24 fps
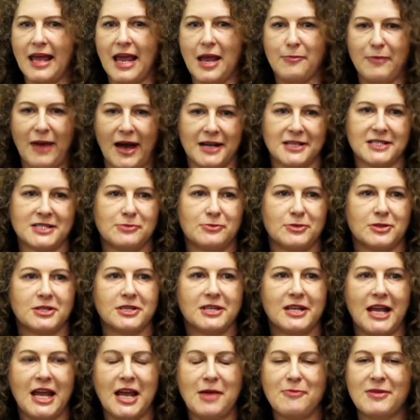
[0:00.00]
came back to
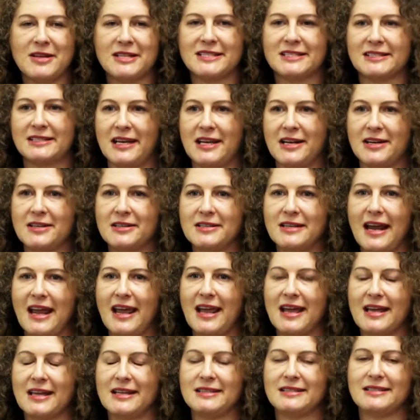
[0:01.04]
work 8 months later,
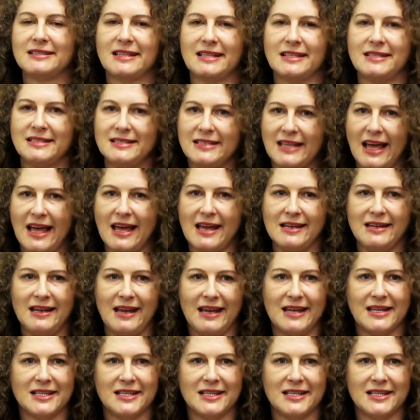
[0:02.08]
and since then,